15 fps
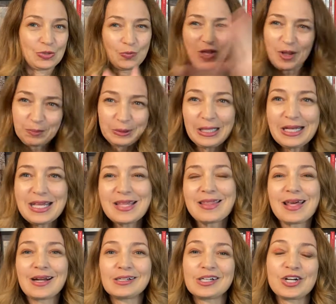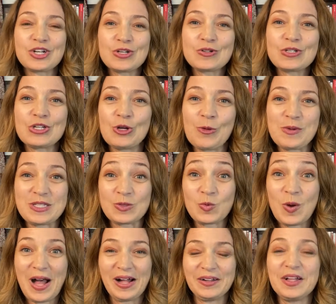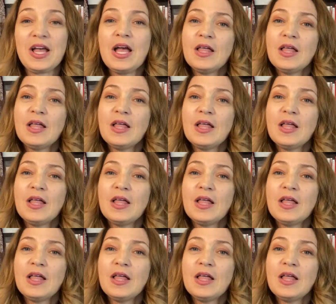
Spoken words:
We have plenty of that on our YouTube as well.